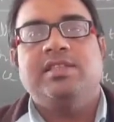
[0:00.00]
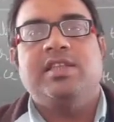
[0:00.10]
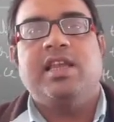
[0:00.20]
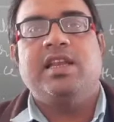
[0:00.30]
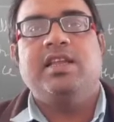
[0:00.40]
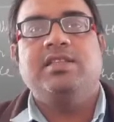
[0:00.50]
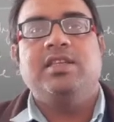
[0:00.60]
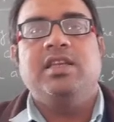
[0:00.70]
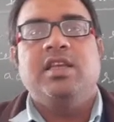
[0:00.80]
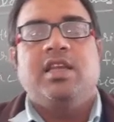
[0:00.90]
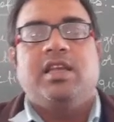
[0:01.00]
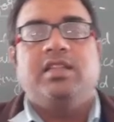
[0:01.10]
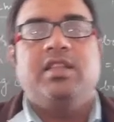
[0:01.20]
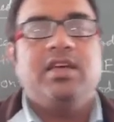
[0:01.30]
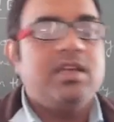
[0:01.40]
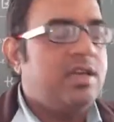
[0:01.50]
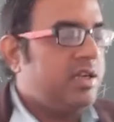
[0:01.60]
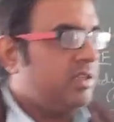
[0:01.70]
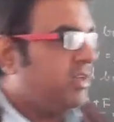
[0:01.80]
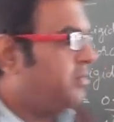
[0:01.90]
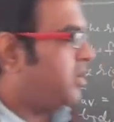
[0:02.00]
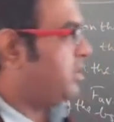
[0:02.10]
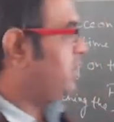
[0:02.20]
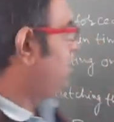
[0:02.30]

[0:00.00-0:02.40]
energy in the rigid body.